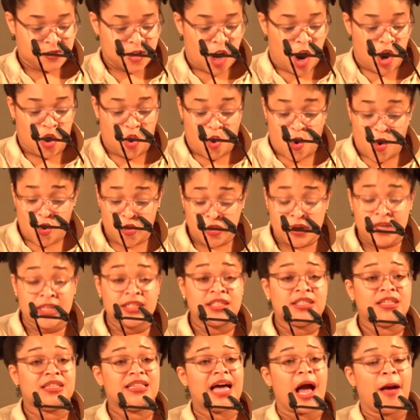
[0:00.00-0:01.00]
According
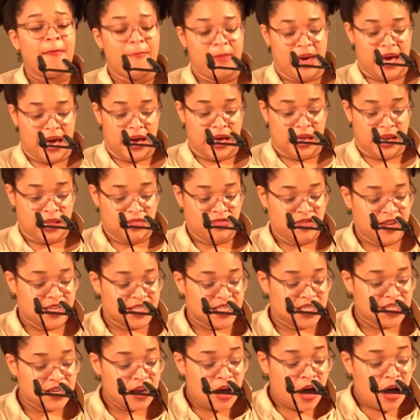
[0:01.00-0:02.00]
to that man,
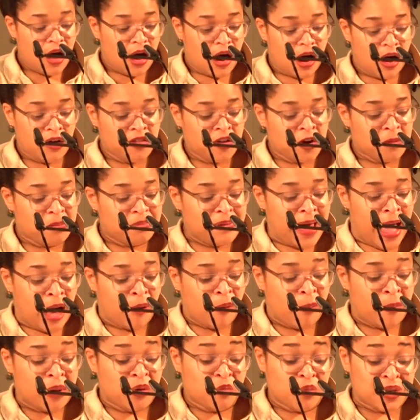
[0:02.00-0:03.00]
this other black
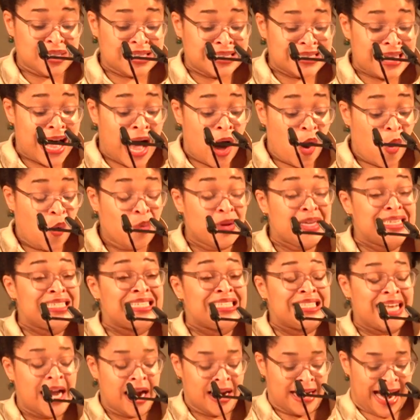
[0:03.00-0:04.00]
woman was not only
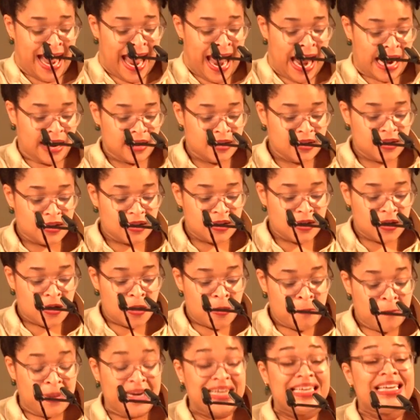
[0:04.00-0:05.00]
stared at,
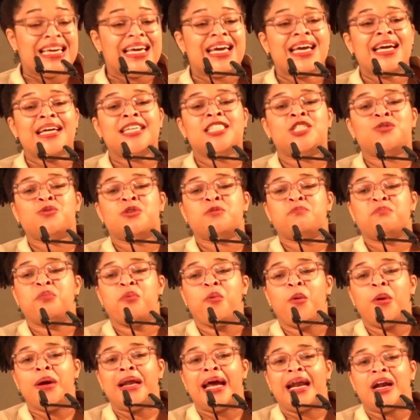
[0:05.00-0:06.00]
but kids would
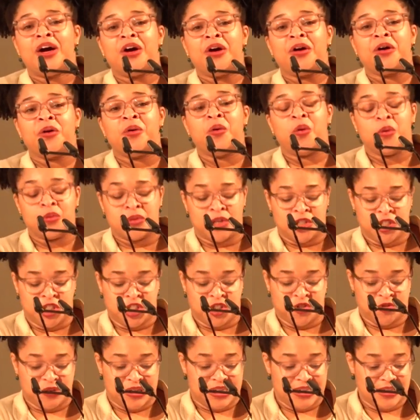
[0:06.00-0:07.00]
point at her on the
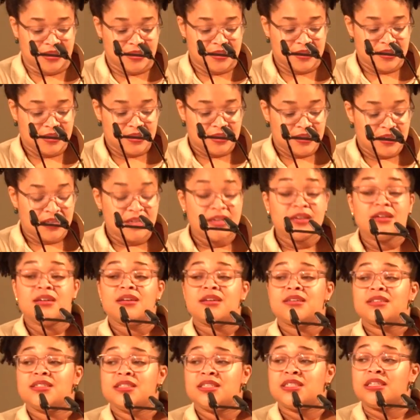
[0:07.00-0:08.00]
street.
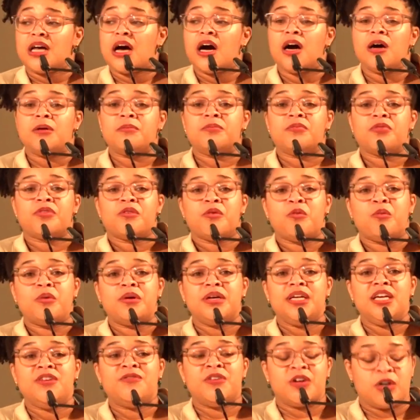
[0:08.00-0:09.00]
Some
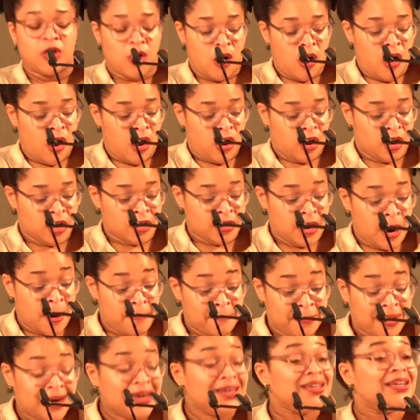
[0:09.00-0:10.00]
would even call her a
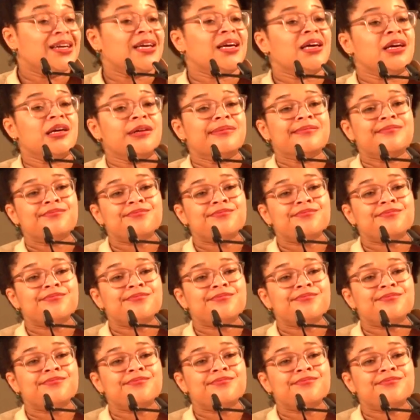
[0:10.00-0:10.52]
monkey.